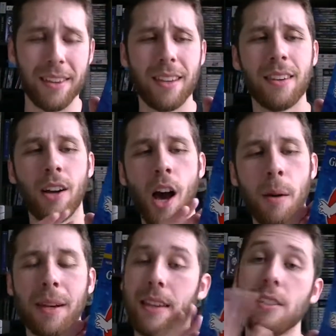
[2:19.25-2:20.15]
And the
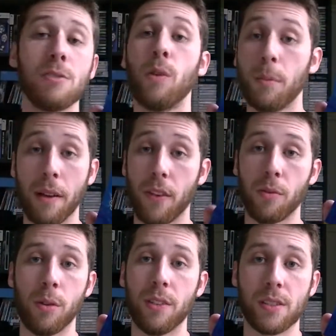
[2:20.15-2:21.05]
comedy, this is one of my
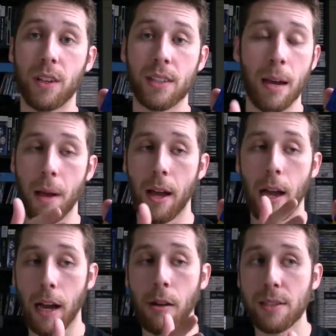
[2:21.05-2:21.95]
favorite movies of all time.
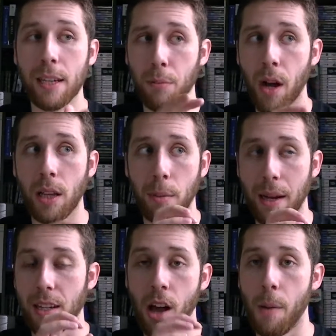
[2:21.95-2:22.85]
I would say probably in
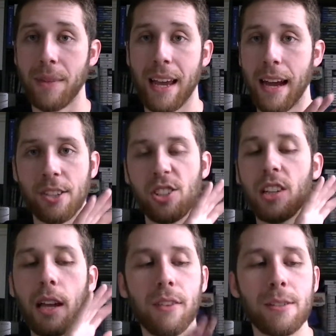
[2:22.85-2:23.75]
my top 10. I just
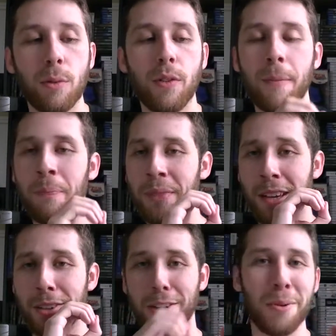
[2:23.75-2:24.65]
love this movie.
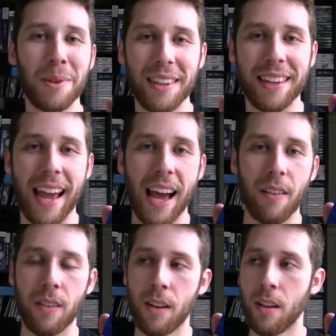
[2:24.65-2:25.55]
The humor that they
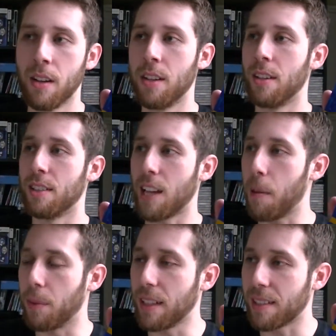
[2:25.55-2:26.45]
have.
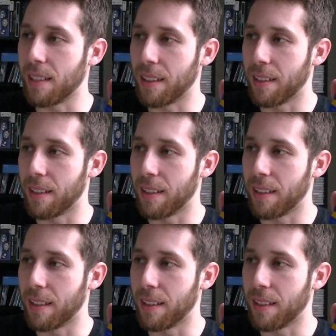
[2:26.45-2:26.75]
Stop, listen.